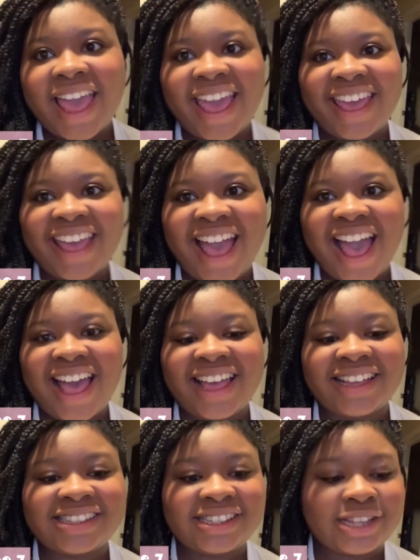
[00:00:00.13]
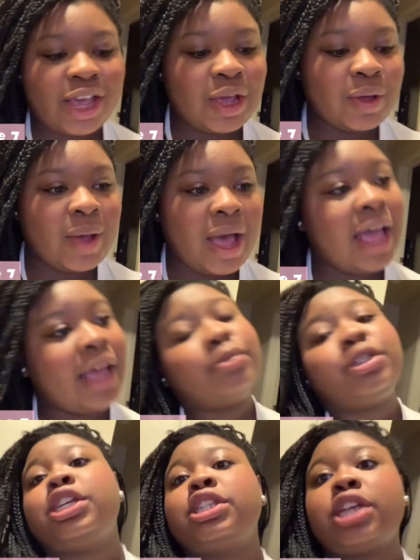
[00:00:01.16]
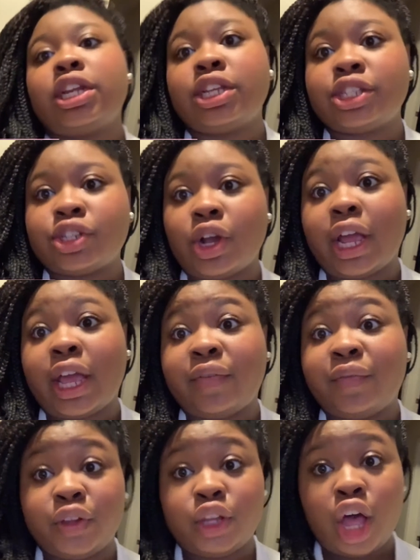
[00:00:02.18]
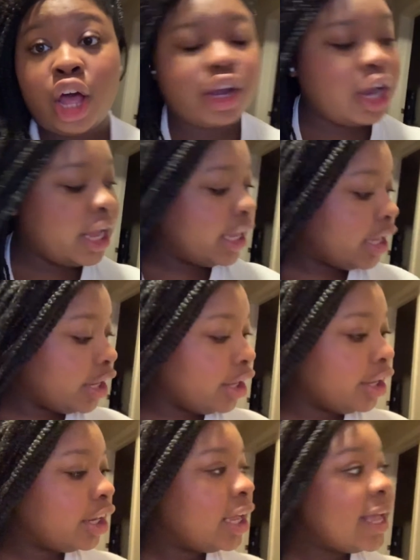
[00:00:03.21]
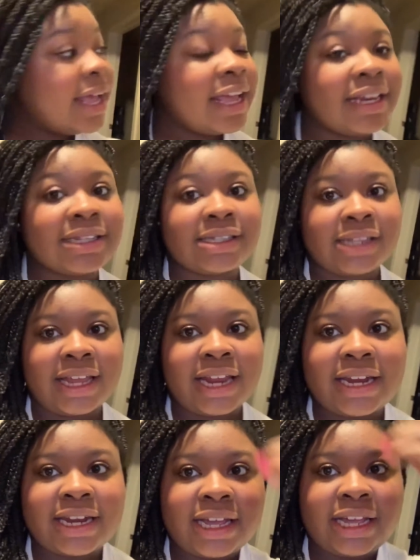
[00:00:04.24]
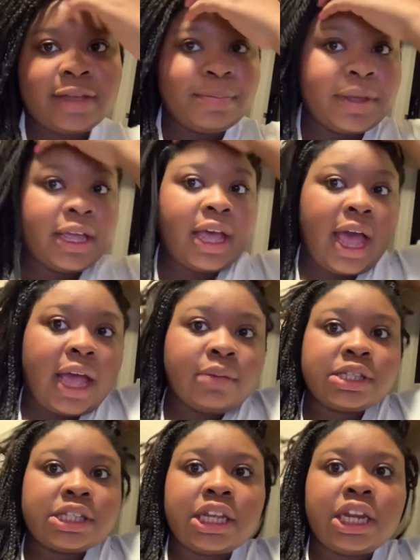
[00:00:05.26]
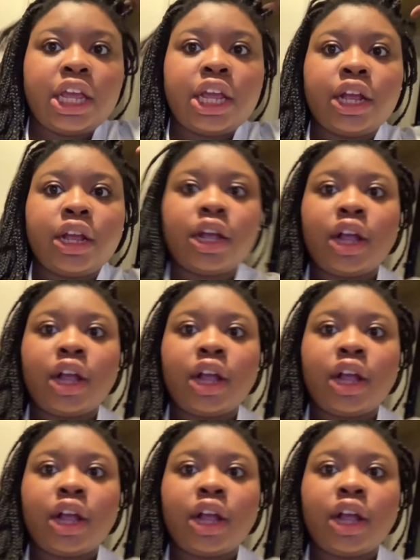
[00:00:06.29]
Hey guys, so I'm just gonna start a vlog right here. It is late at night, but I'm sitting here